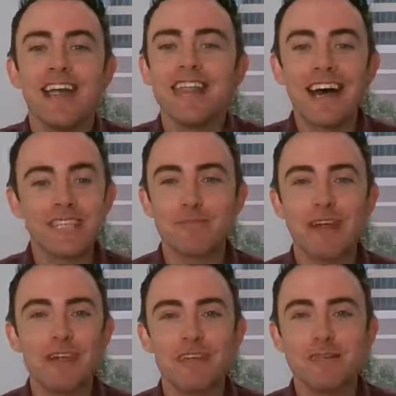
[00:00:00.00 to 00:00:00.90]
that's my
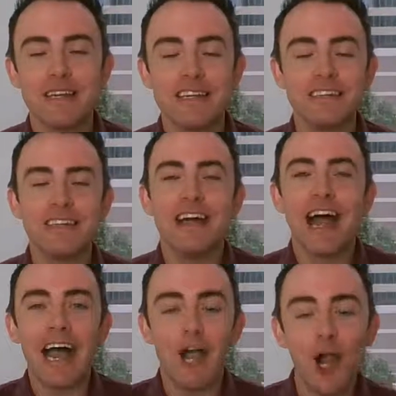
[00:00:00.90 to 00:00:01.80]
3 minutes.
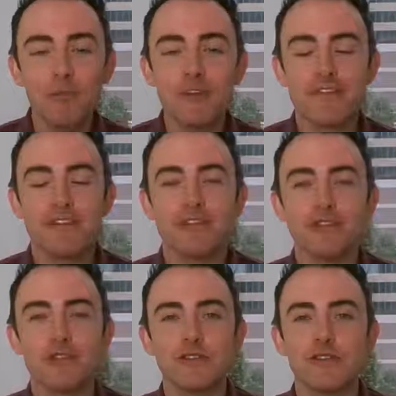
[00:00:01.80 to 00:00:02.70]
I hope you found this
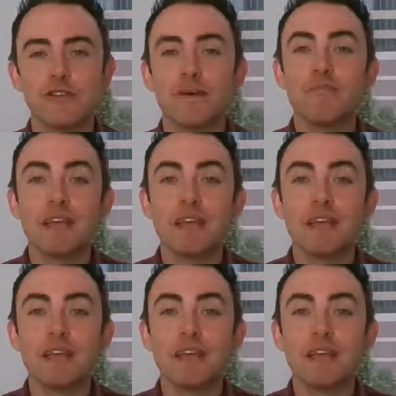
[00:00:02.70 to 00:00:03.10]
useful.